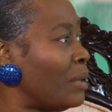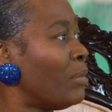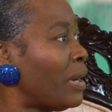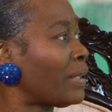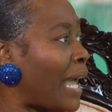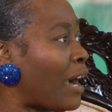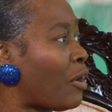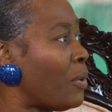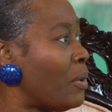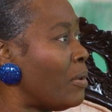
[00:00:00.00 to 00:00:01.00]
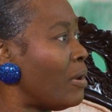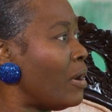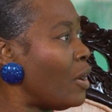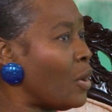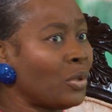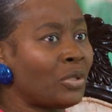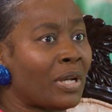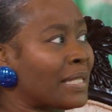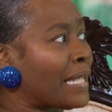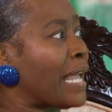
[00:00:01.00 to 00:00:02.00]
among that group who
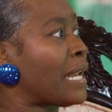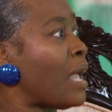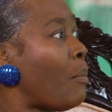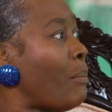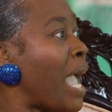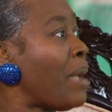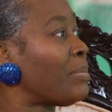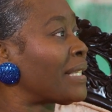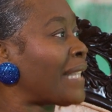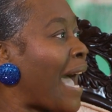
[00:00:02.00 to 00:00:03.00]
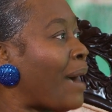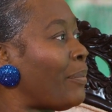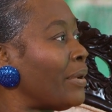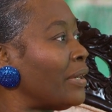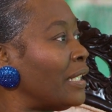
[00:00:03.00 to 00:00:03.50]
just said, "Ma'am, stop."